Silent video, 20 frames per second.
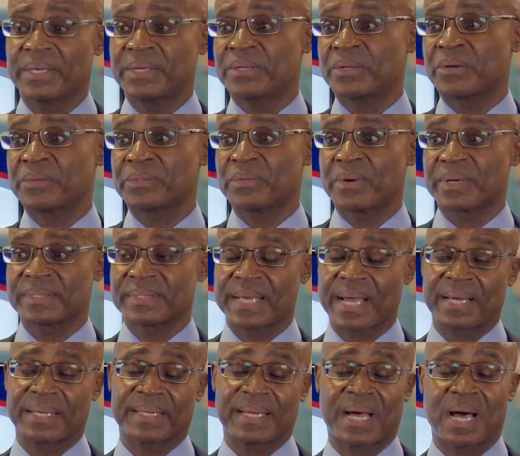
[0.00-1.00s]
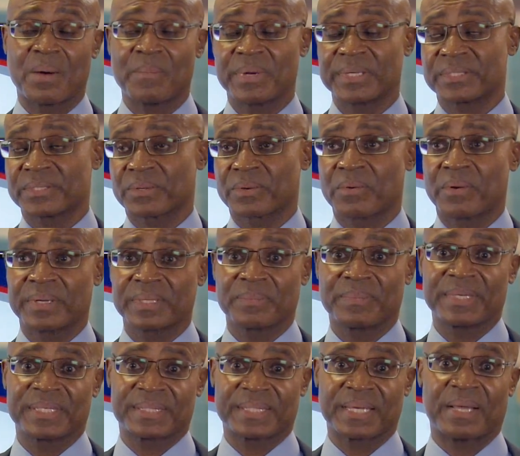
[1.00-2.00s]
you don't know exactly how much you're going to
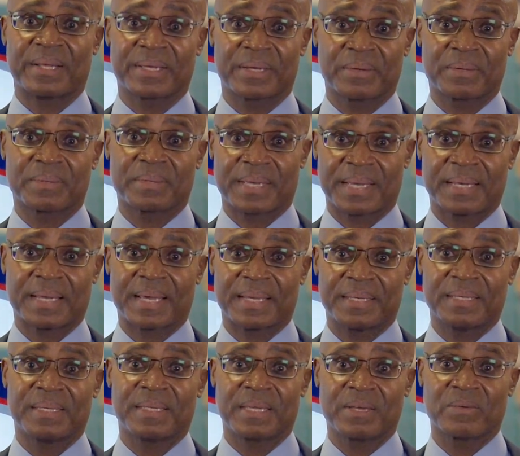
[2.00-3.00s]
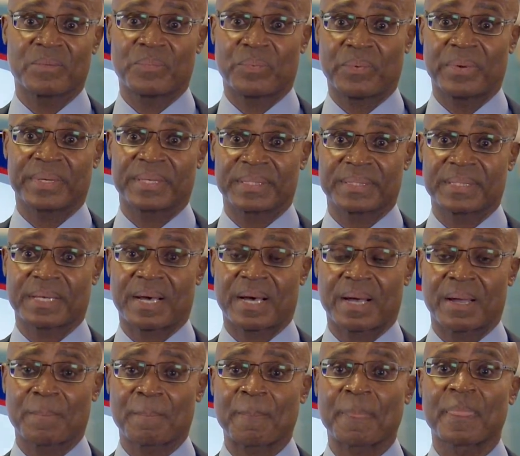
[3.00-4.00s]
be selling at any given point in
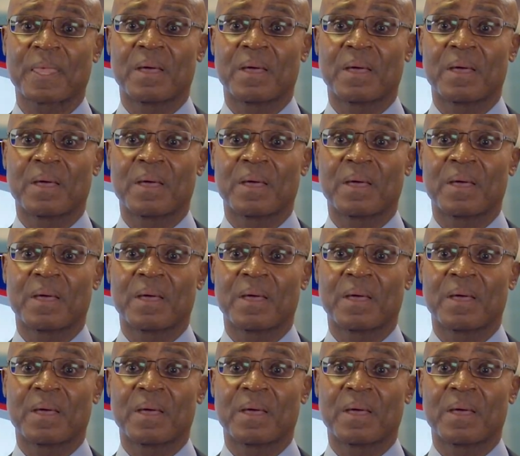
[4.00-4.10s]
time,